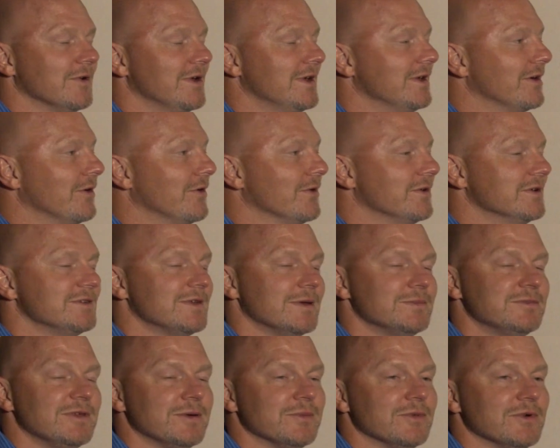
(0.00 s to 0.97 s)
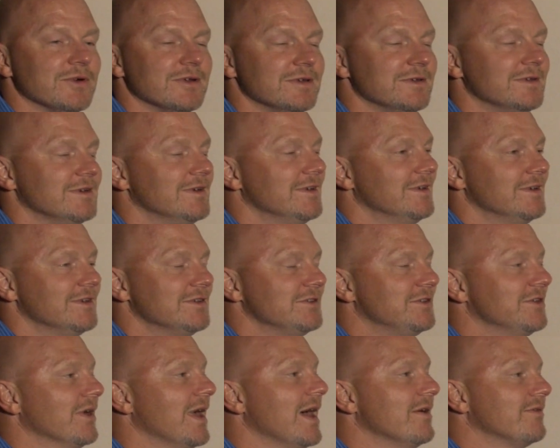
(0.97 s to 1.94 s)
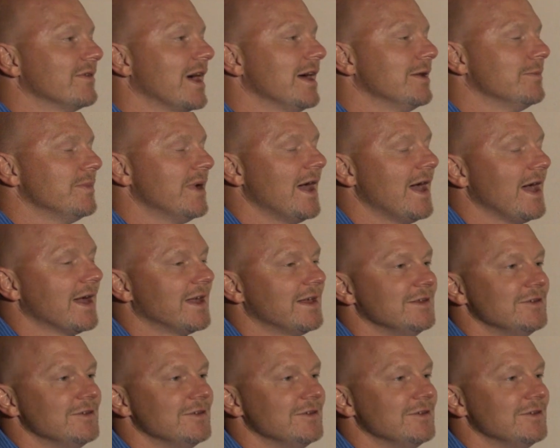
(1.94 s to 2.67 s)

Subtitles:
ready to go into September and still haven't got it back.